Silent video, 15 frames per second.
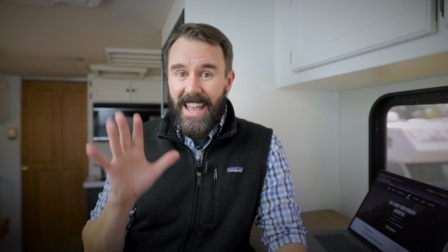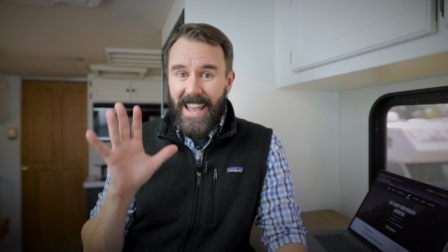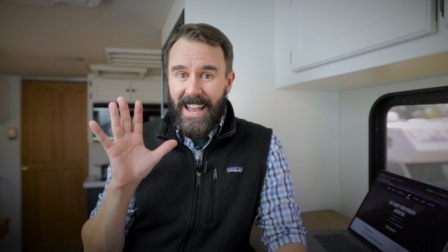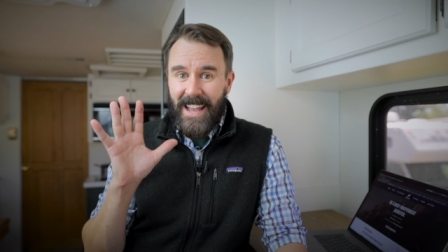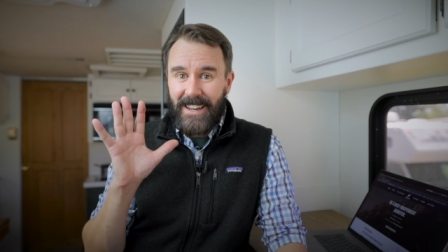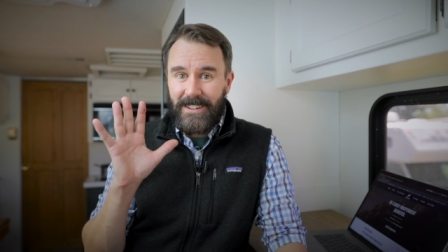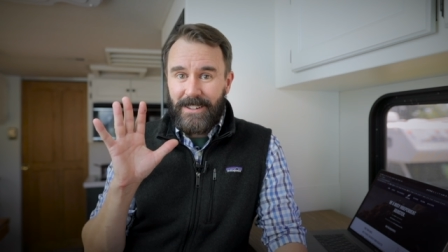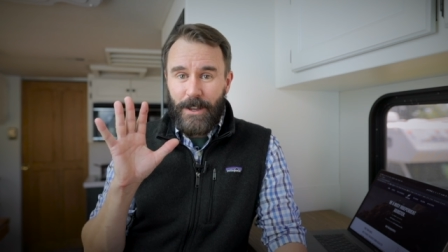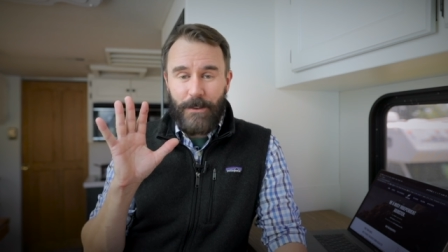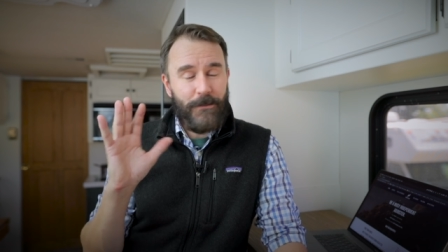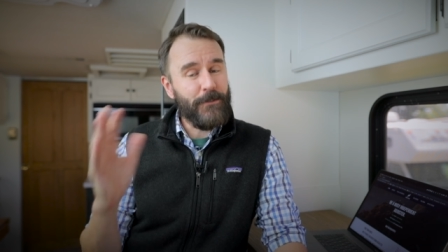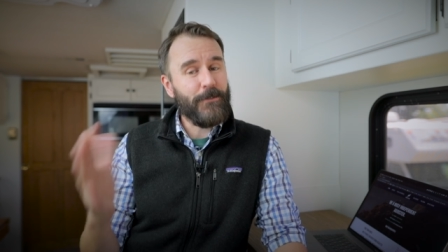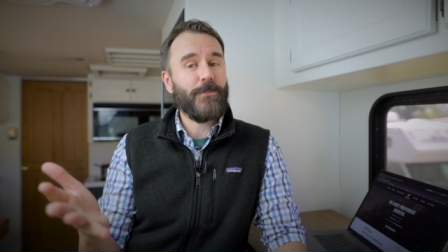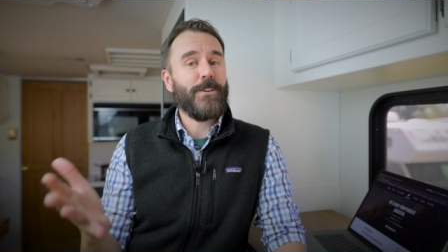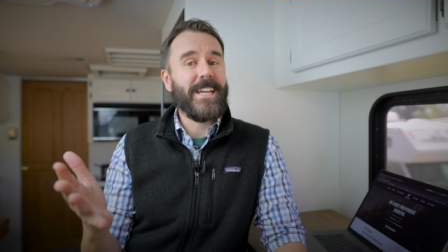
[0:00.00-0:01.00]
and
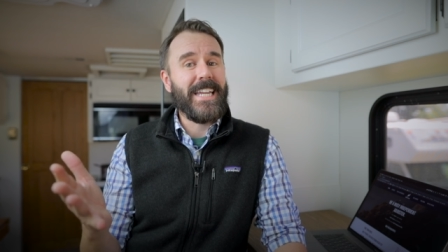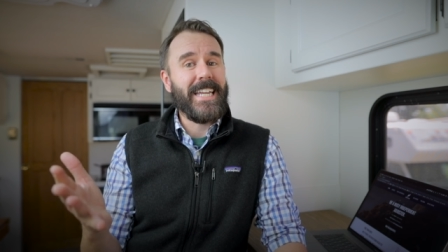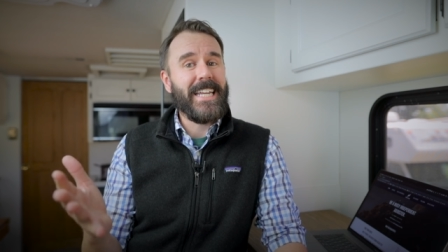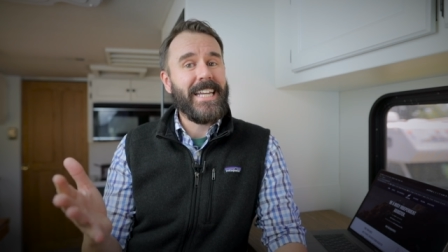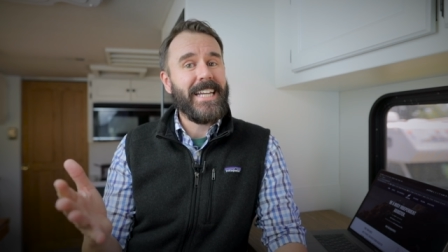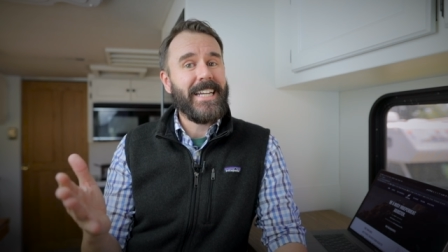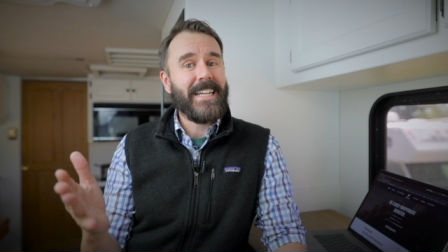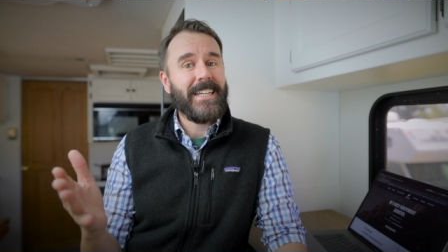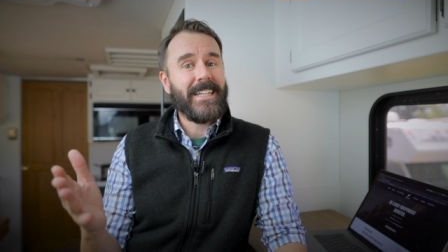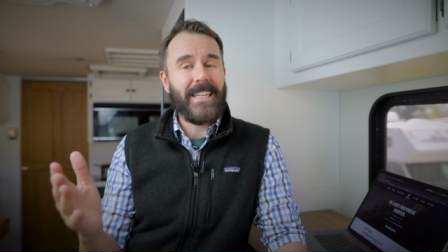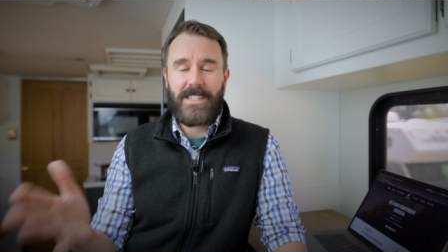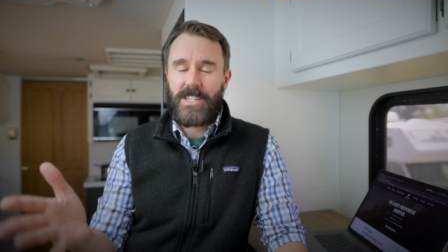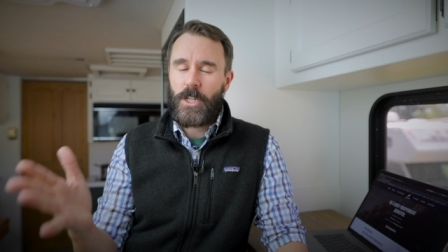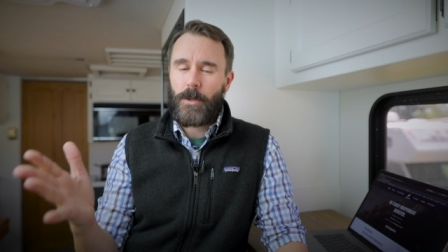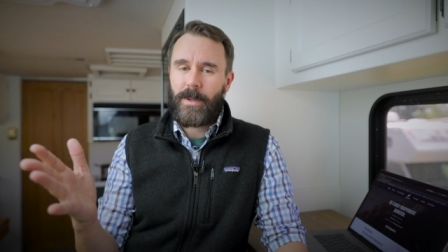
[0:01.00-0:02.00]
free
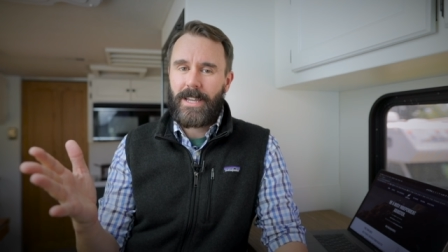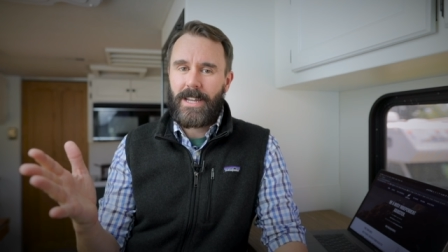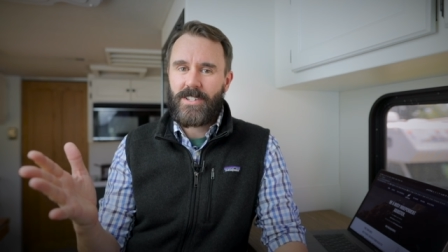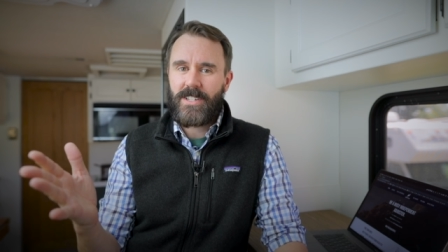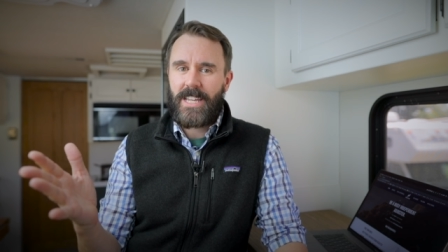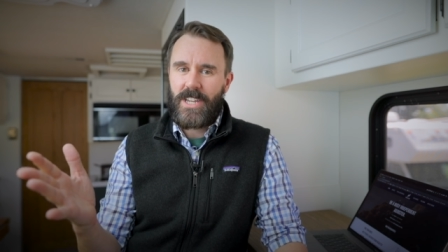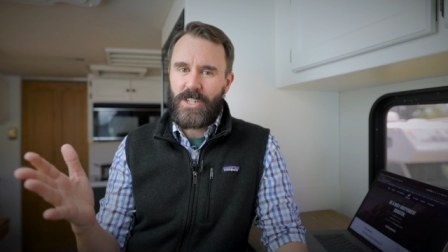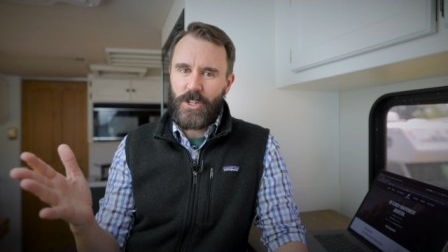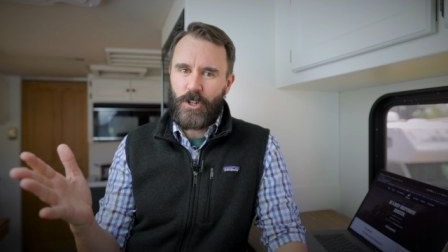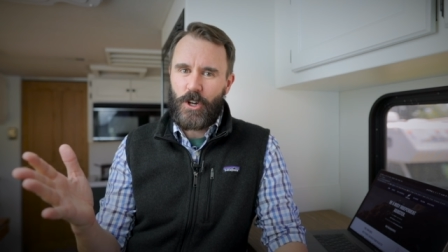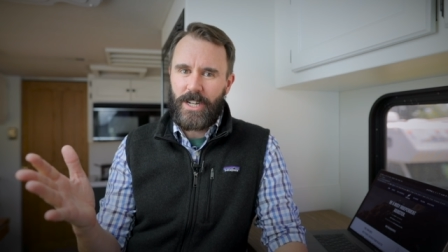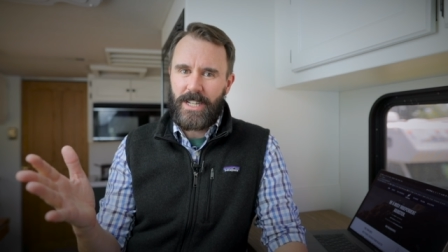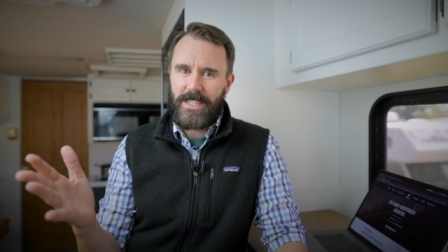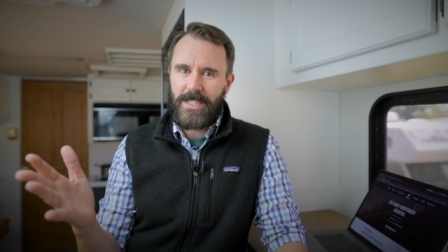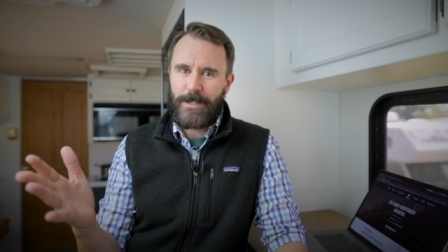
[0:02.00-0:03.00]
continuing education
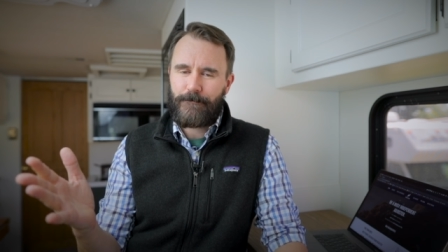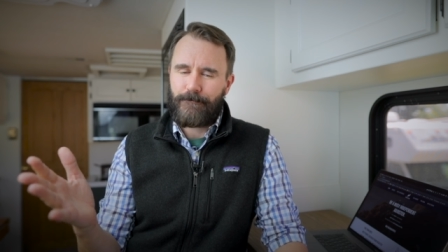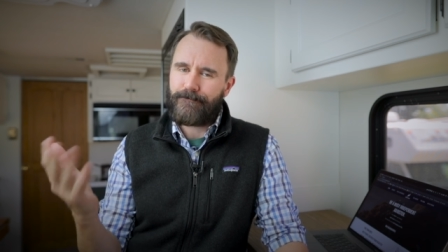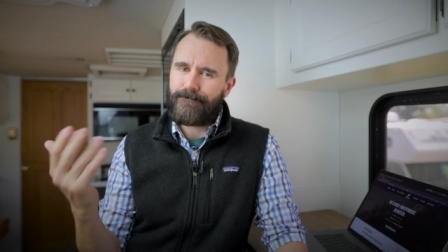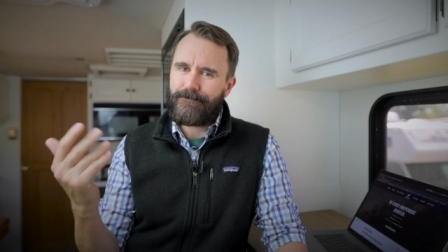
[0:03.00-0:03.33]
credits.